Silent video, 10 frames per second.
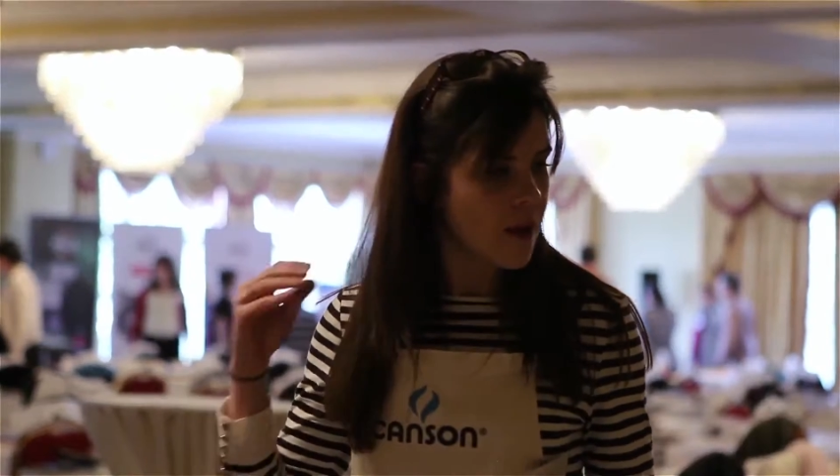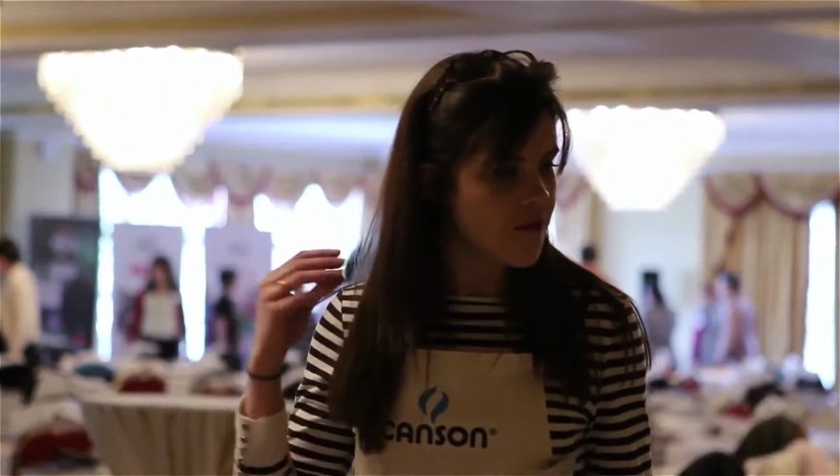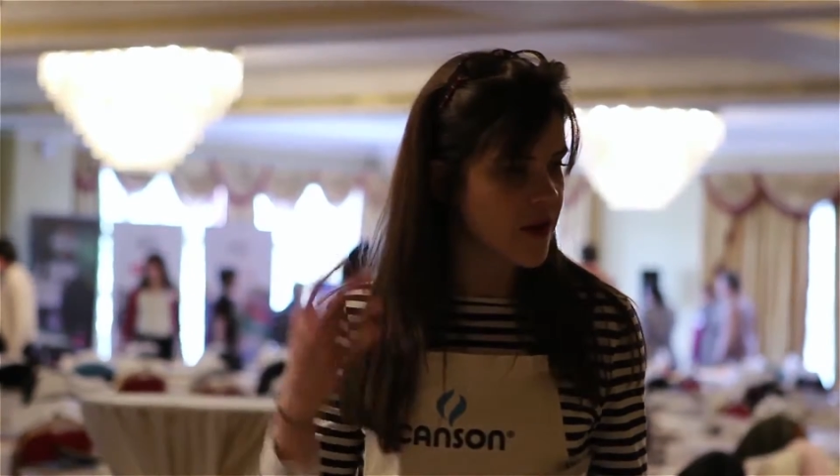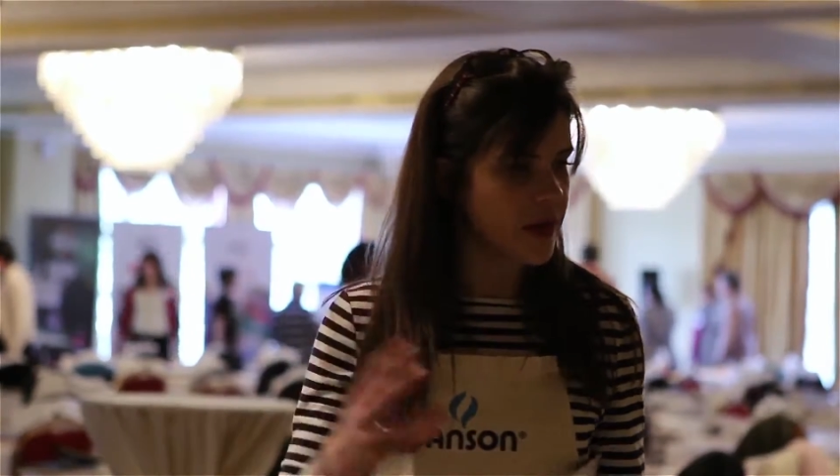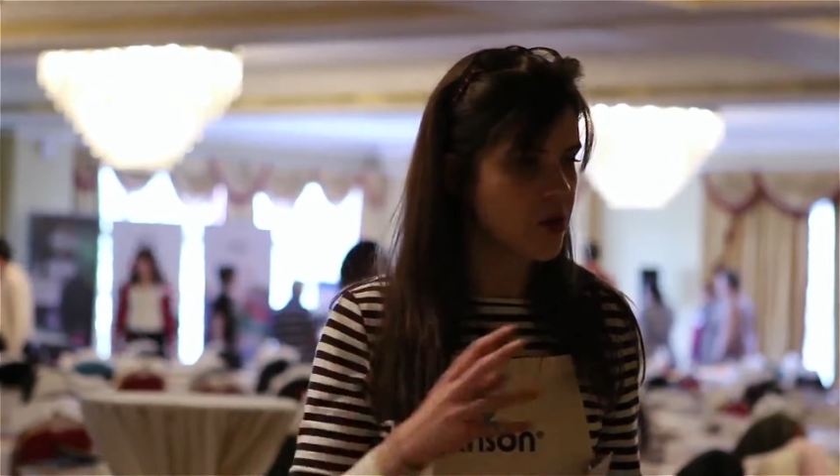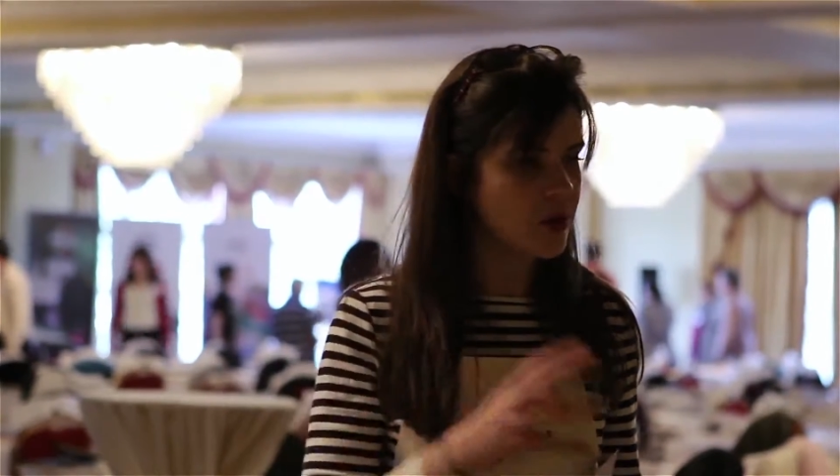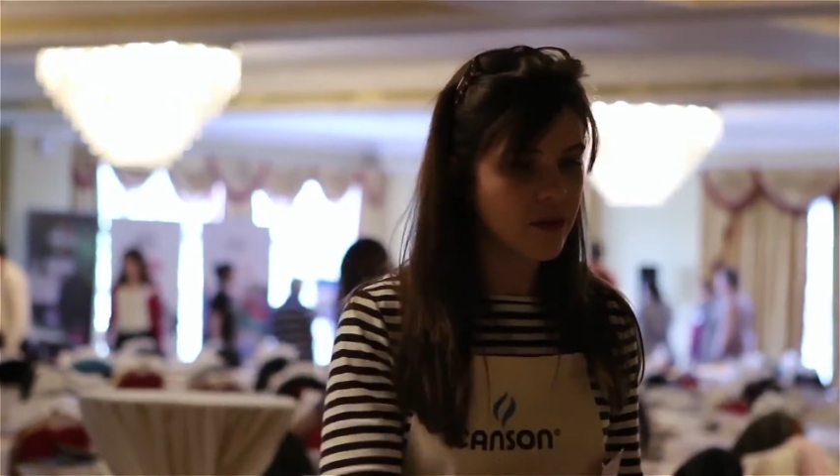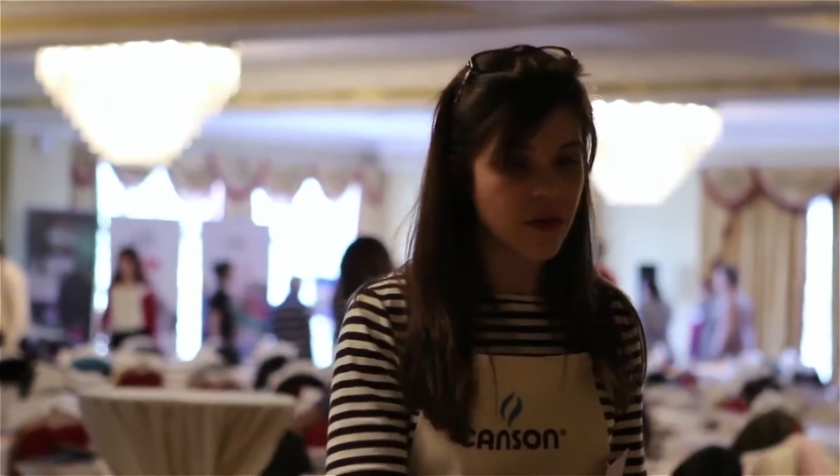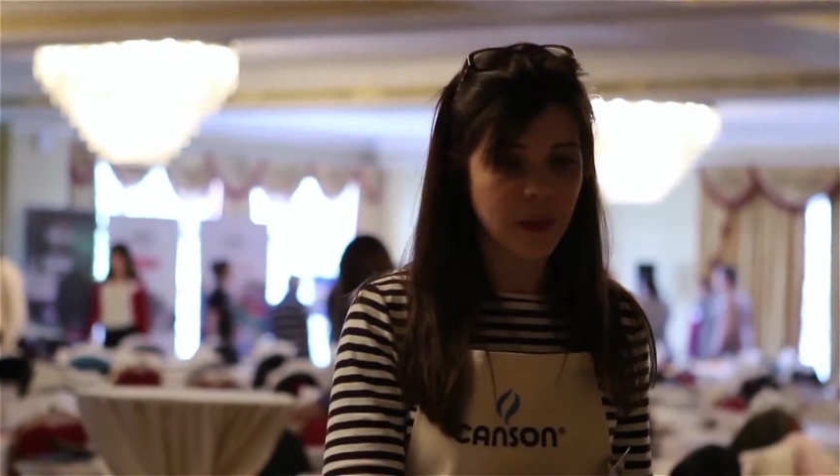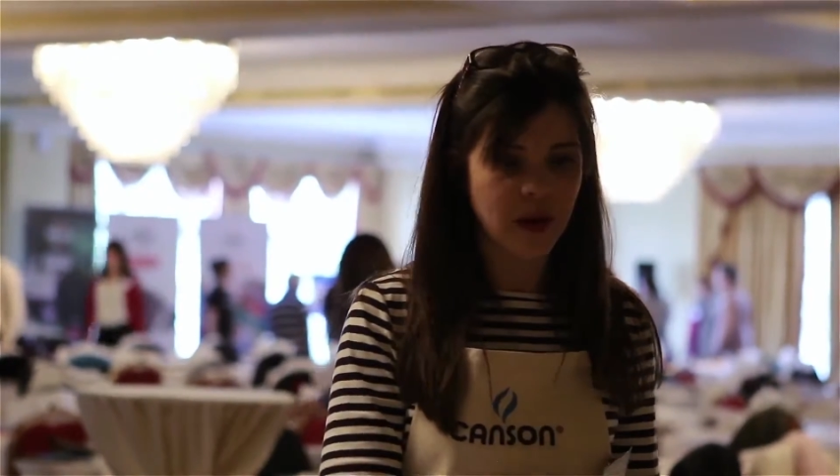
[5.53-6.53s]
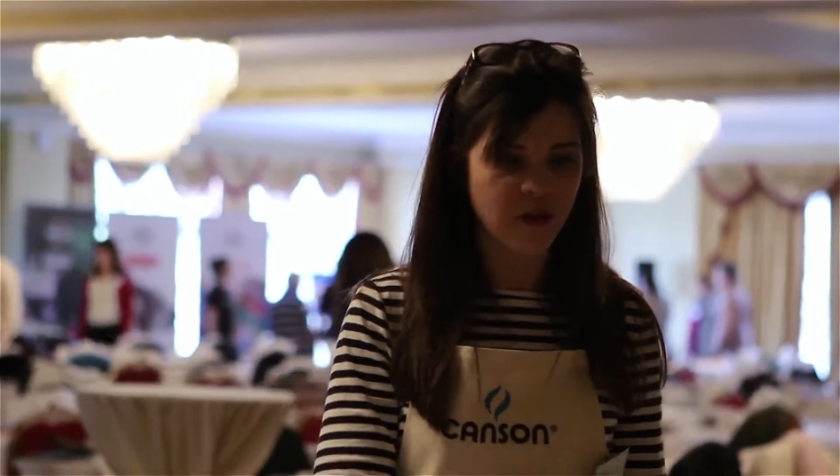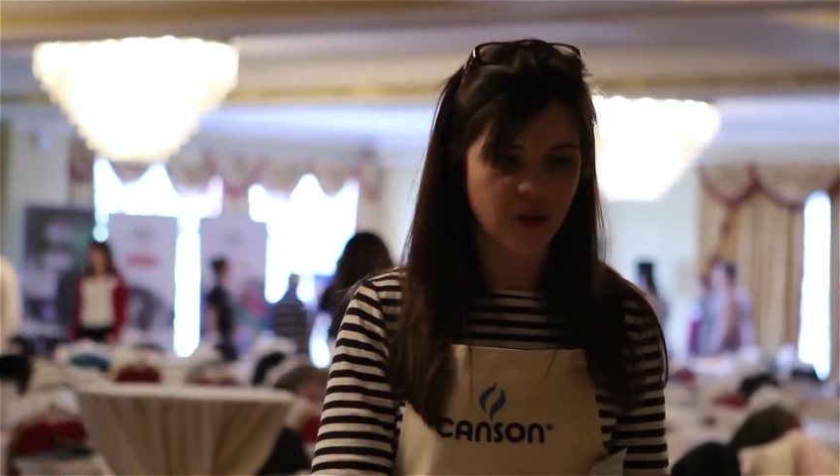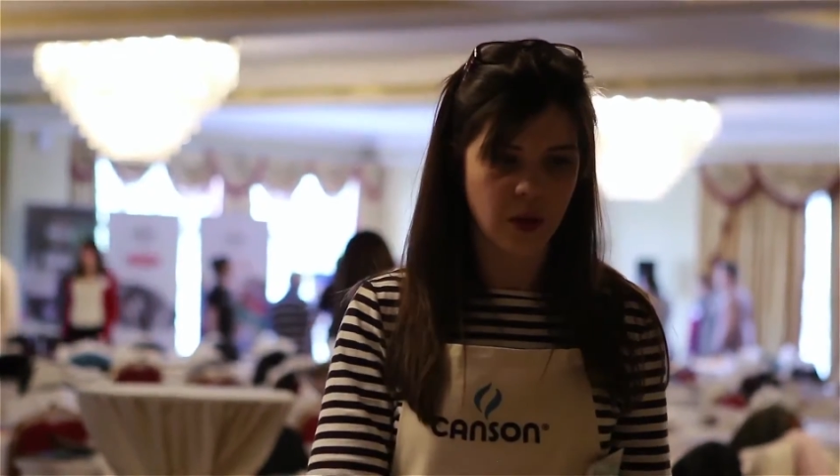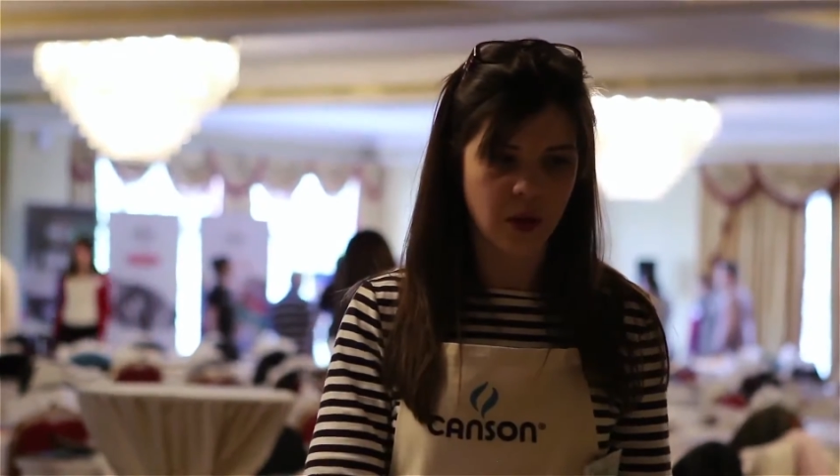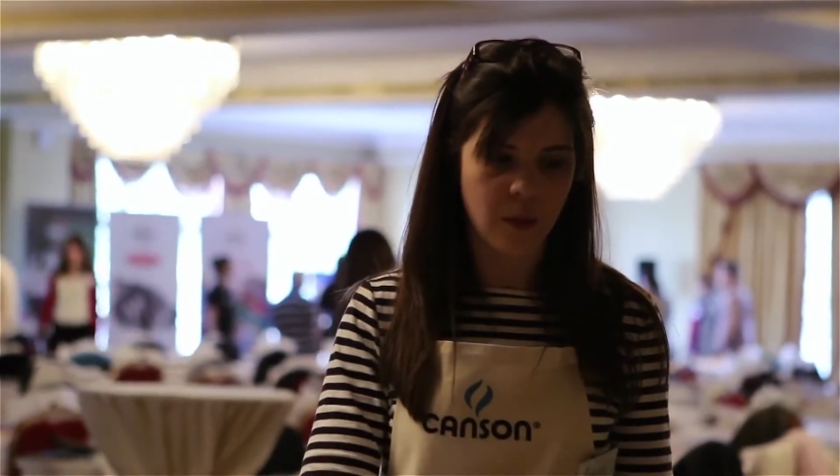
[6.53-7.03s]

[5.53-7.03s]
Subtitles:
very good information